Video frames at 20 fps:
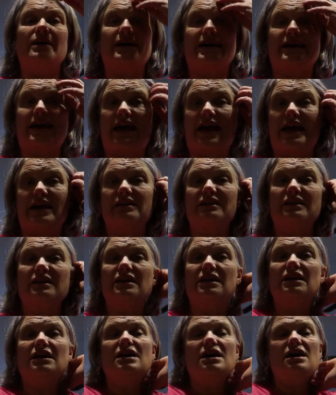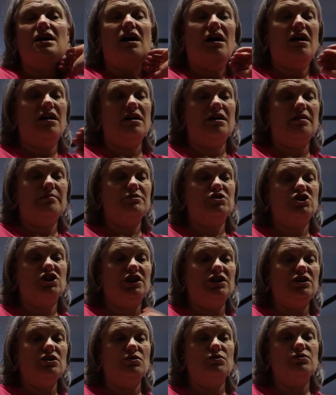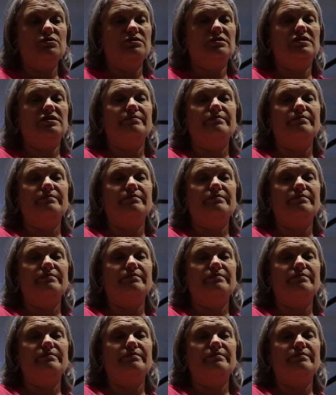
again. She knows